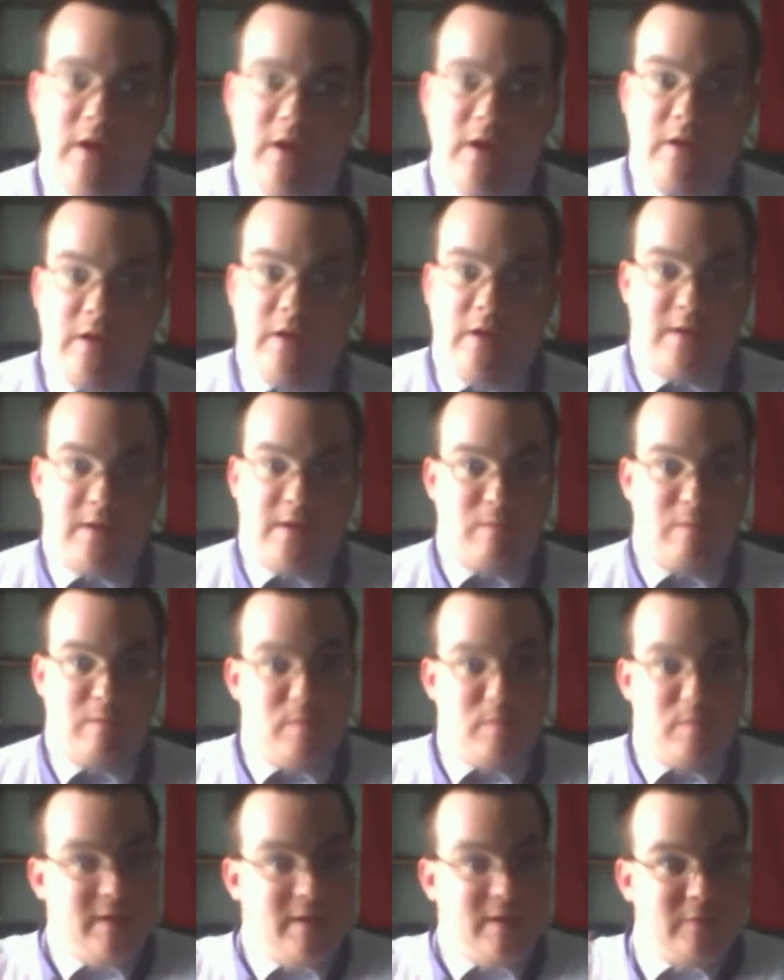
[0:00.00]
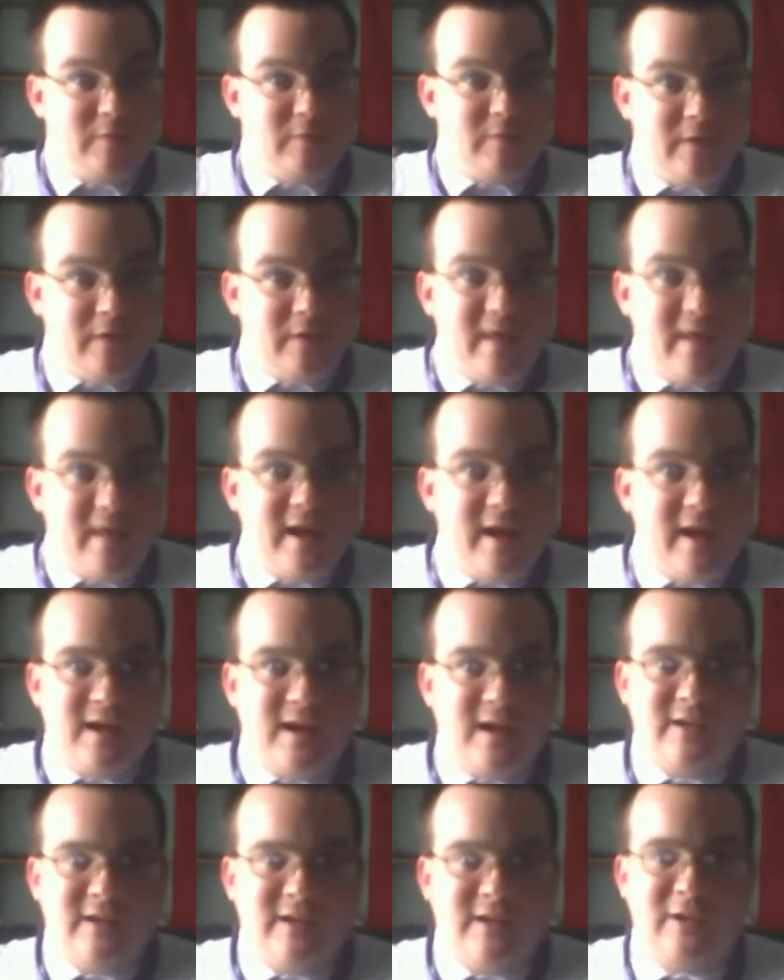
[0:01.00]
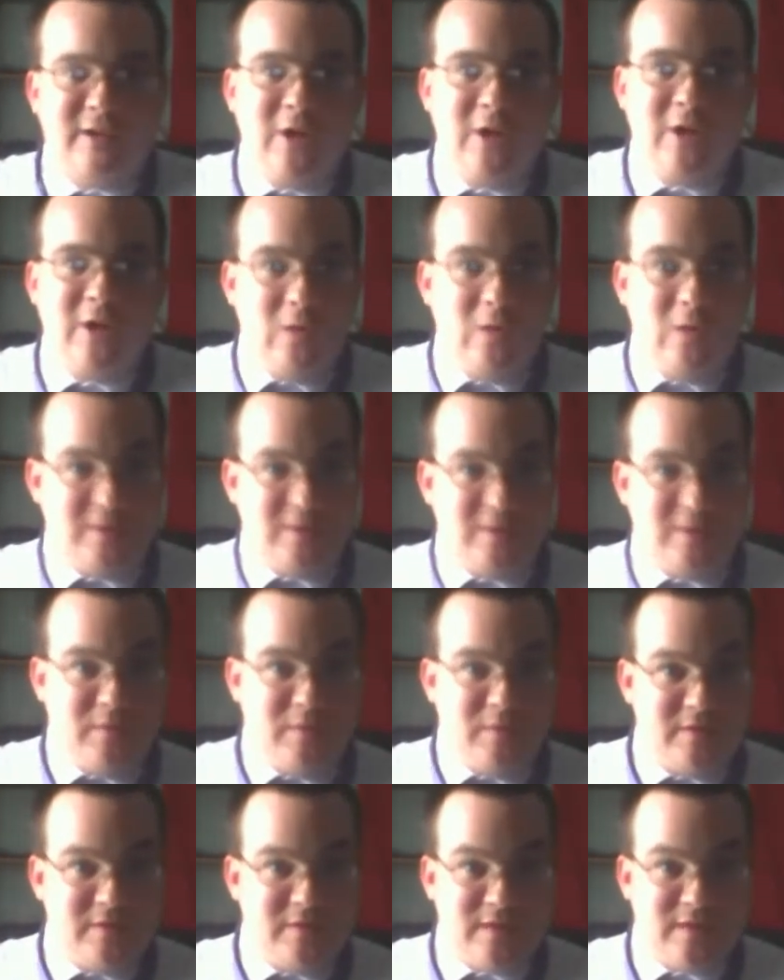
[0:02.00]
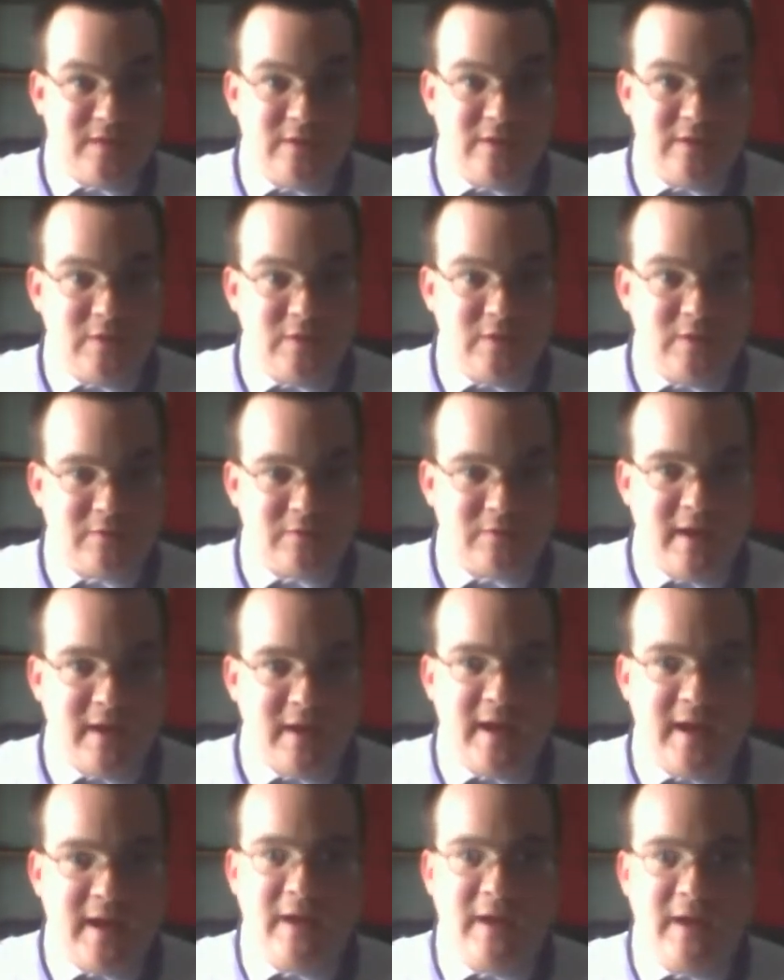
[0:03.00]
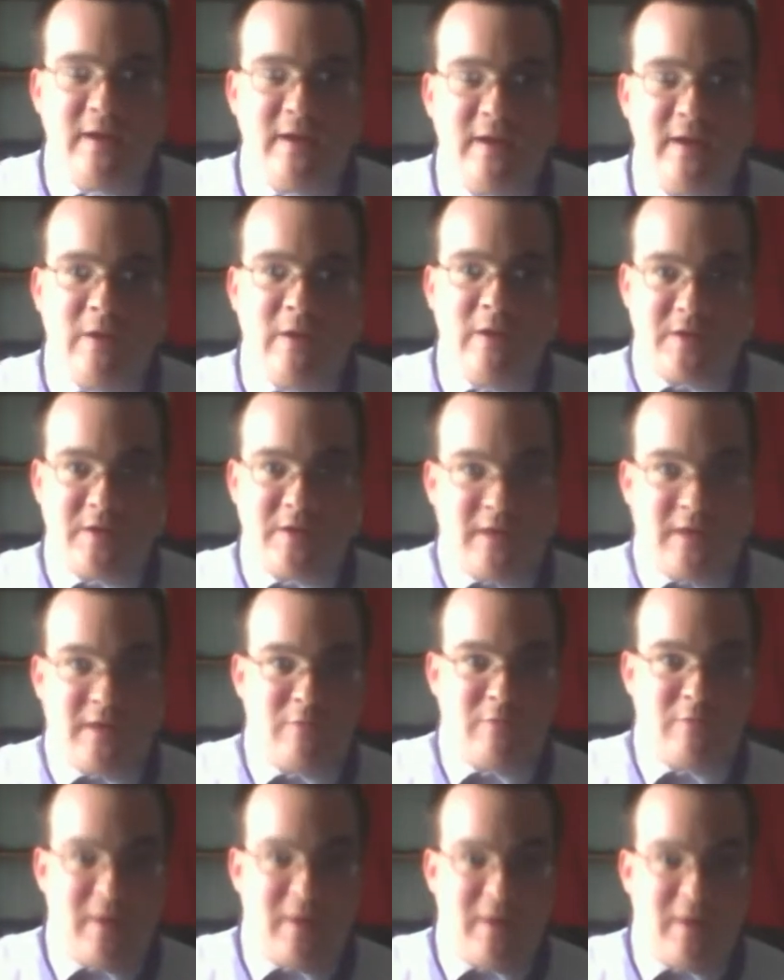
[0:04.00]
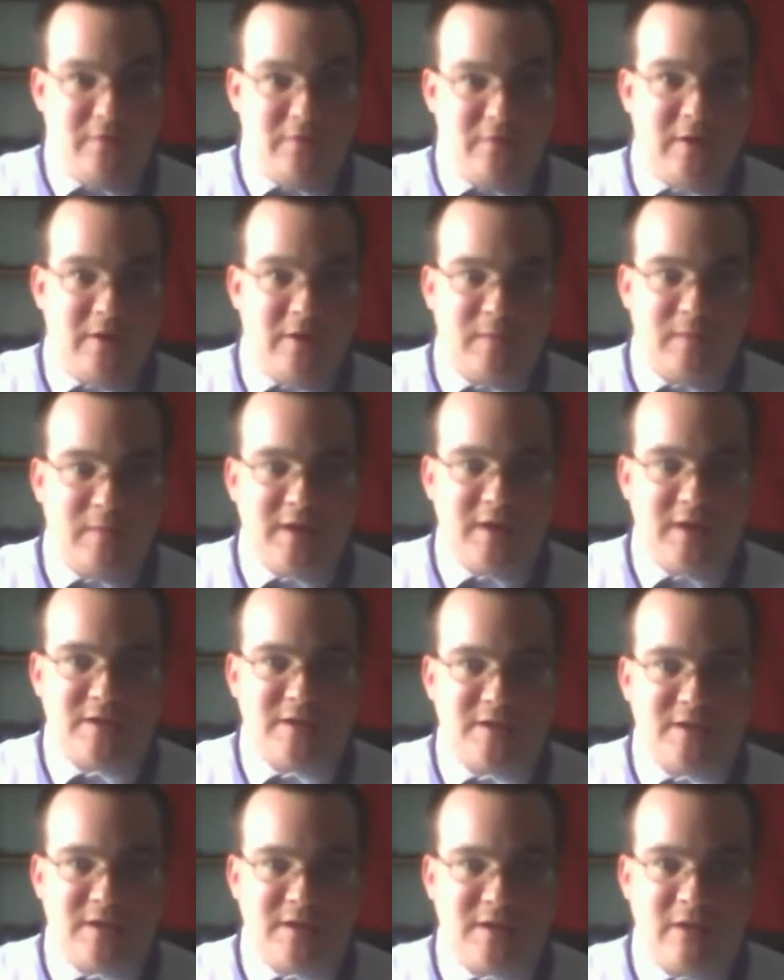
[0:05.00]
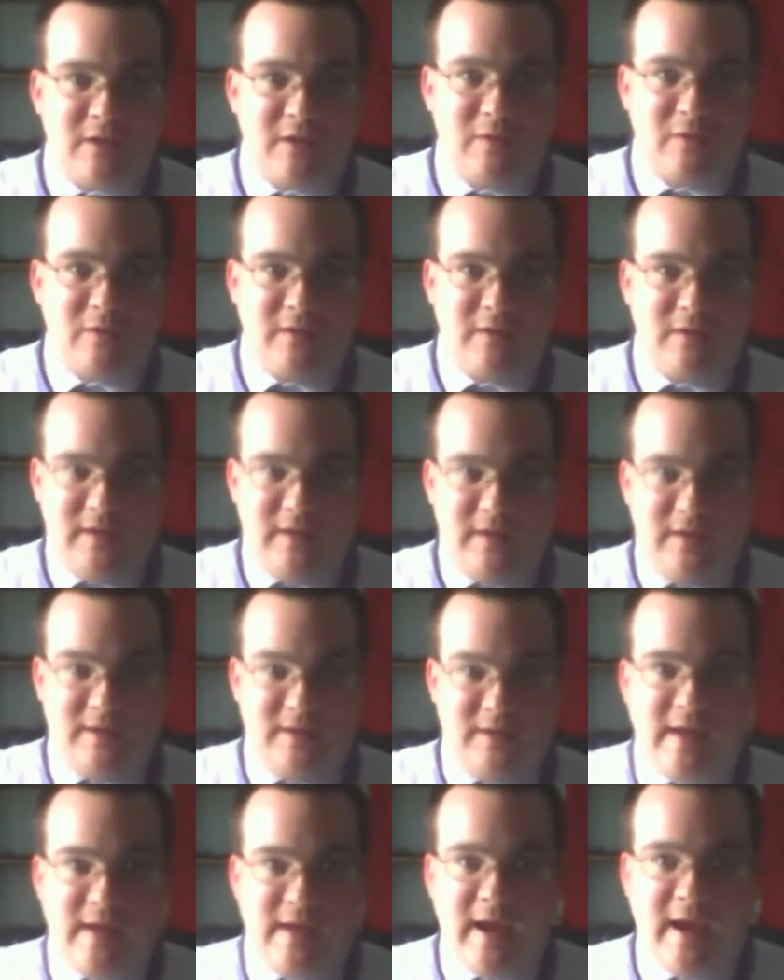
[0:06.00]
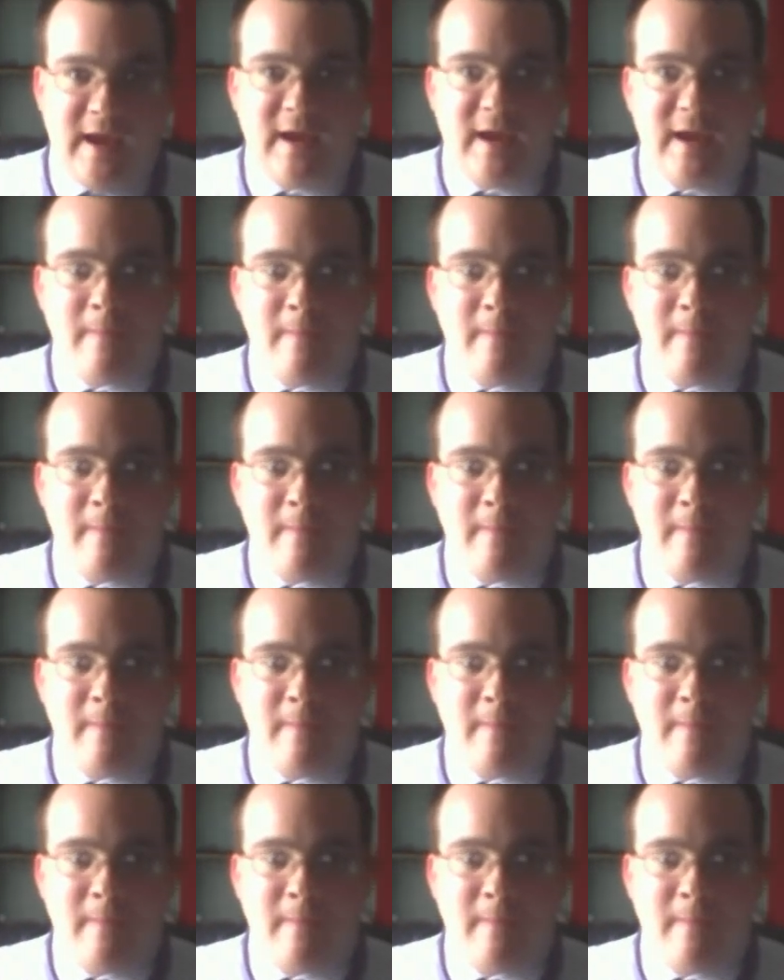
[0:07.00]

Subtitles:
Like the best one on that end was The Bridge of San Luis Rey, which I got through about 300 pages, in a day.